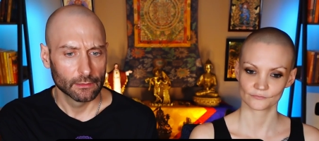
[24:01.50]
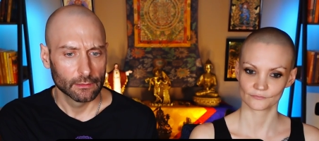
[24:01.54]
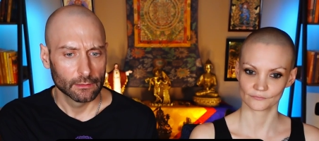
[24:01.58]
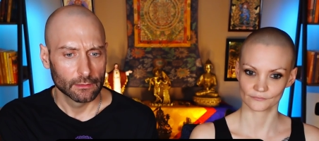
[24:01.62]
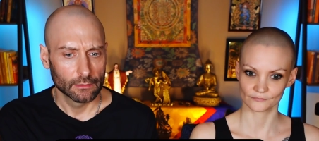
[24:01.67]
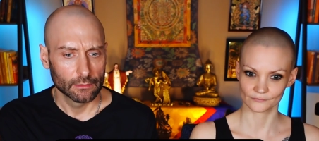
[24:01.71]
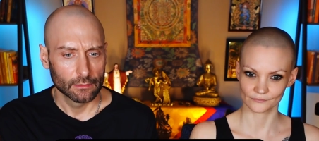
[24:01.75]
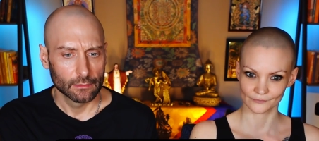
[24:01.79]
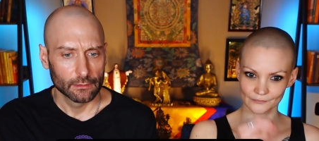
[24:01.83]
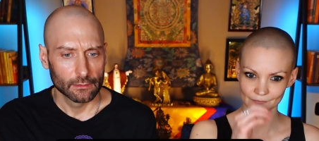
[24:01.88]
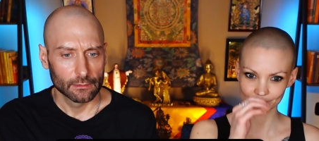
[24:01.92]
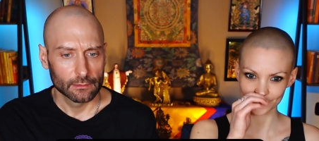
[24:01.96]

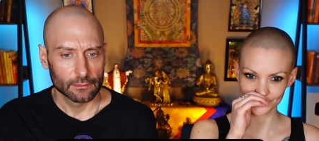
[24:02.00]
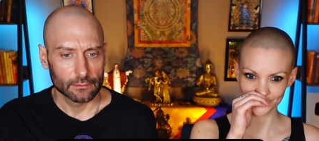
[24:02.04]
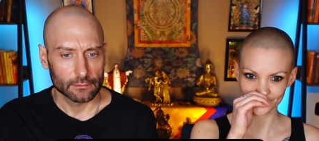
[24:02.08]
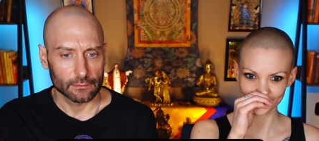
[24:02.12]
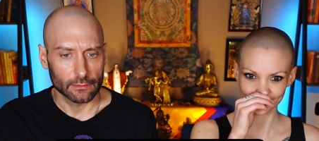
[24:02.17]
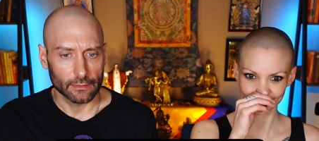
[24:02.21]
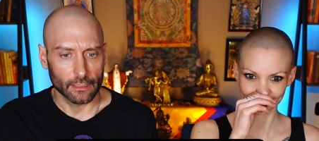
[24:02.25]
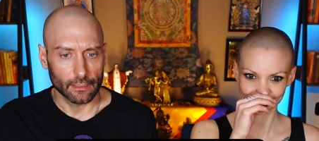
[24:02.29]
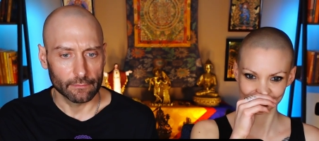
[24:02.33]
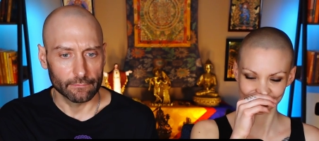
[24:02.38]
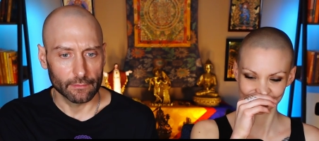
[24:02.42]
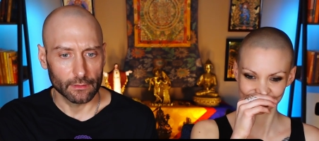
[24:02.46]
Speaker 1: Mm-hmm.
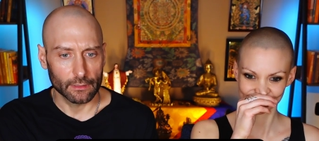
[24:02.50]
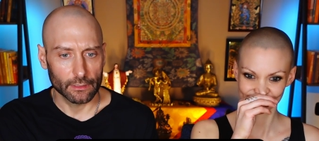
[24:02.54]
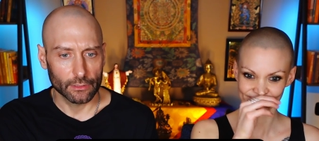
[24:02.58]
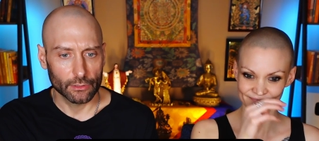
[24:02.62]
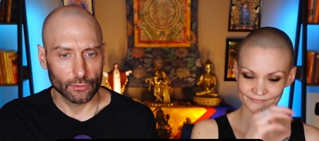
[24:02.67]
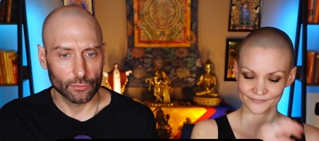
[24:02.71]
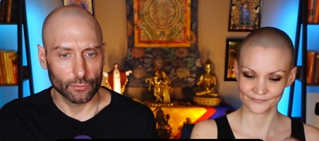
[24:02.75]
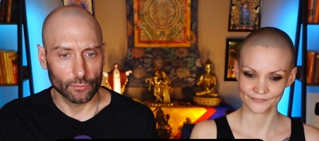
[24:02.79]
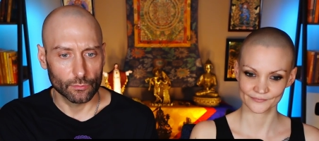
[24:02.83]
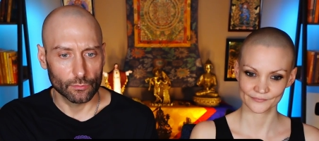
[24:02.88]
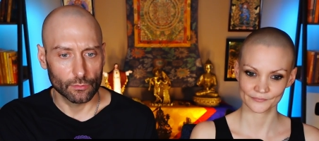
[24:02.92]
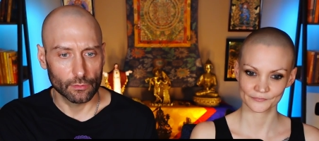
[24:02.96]
So yeah, very
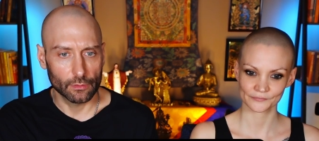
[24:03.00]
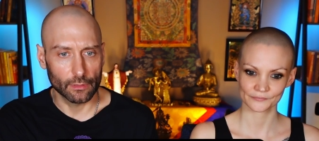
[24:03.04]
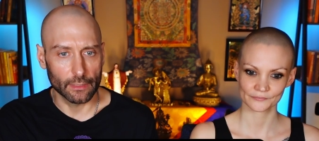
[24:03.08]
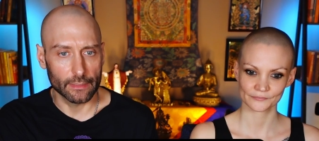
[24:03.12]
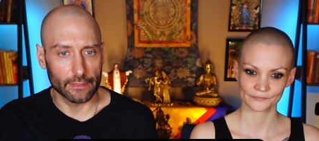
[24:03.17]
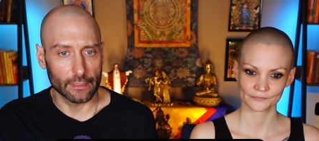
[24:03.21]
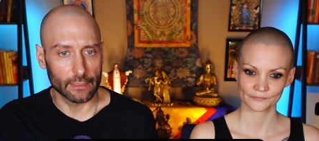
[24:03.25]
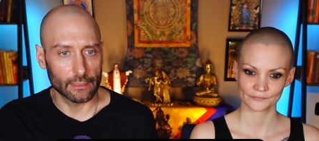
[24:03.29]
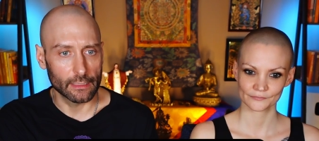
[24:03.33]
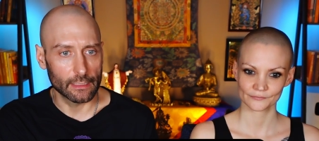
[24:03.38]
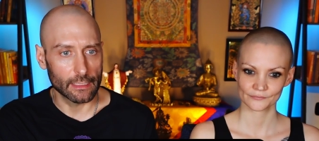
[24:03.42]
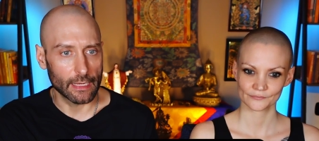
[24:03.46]
cool. And then the